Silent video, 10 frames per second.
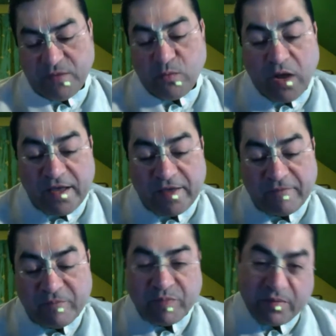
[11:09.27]
Why?
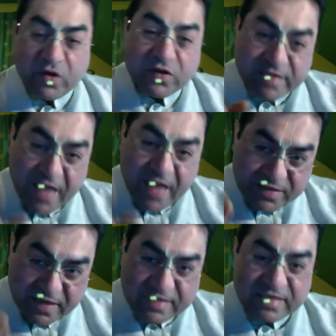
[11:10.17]
Because their
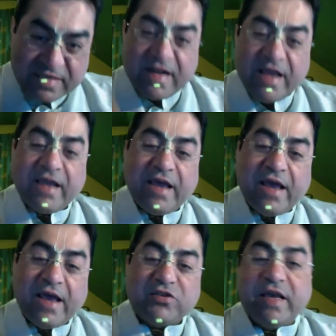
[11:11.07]
senses are
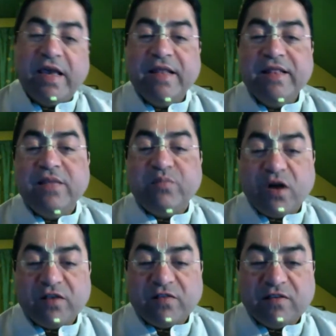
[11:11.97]
engaged in the
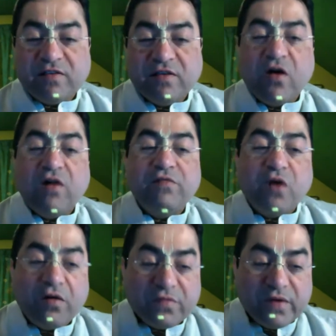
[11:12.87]
process of
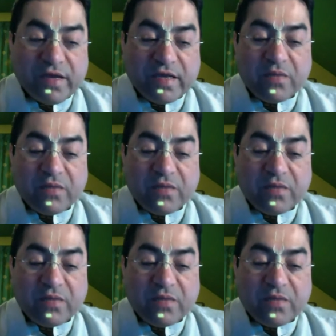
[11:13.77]
offering,